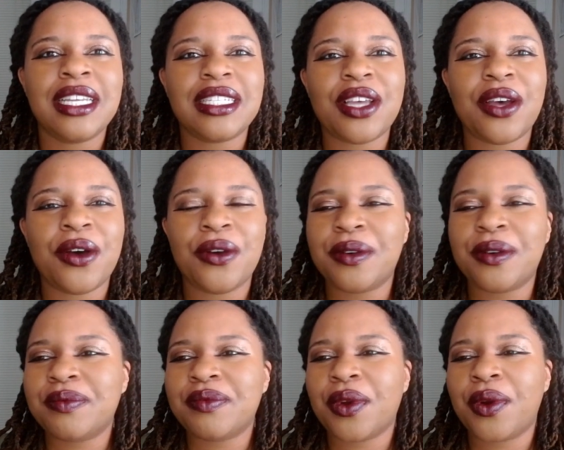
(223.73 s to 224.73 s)

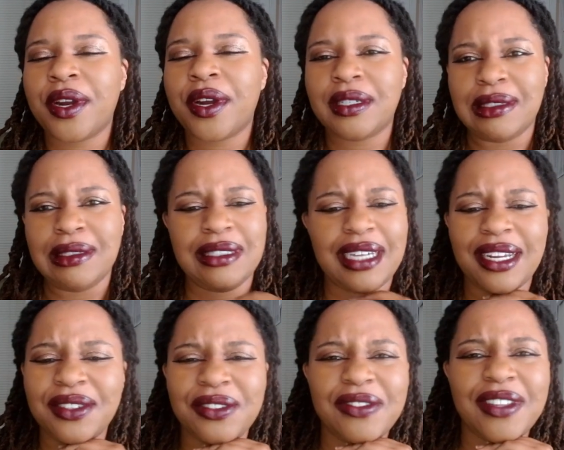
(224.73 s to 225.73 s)
So, I
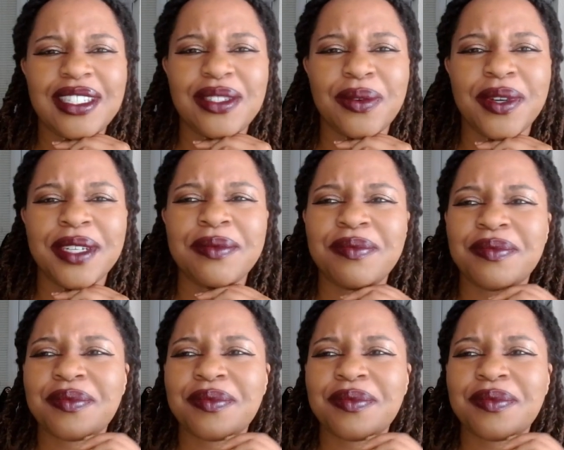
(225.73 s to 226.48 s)
don't know if it's the word,